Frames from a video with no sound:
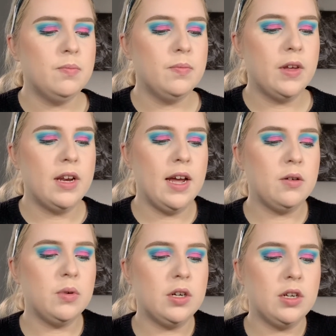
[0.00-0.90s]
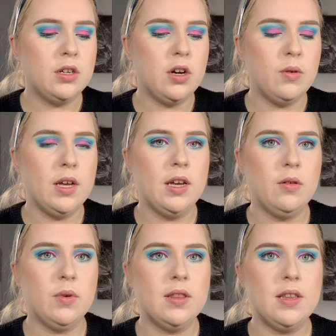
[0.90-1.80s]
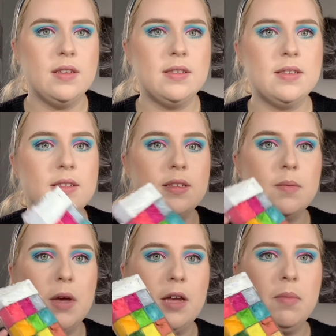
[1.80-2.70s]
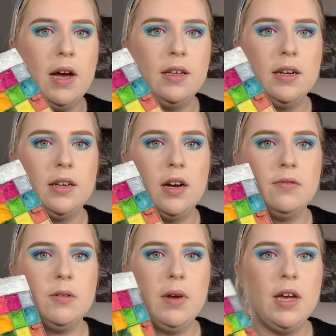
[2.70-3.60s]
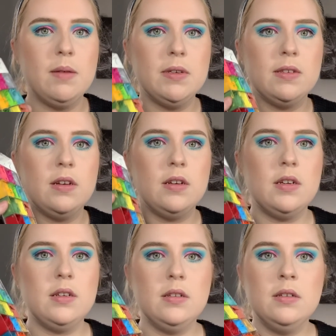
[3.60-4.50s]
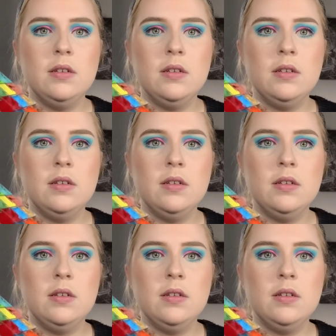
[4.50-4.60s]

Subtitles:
Now we're gonna go in with this paint palette I got from Amazon.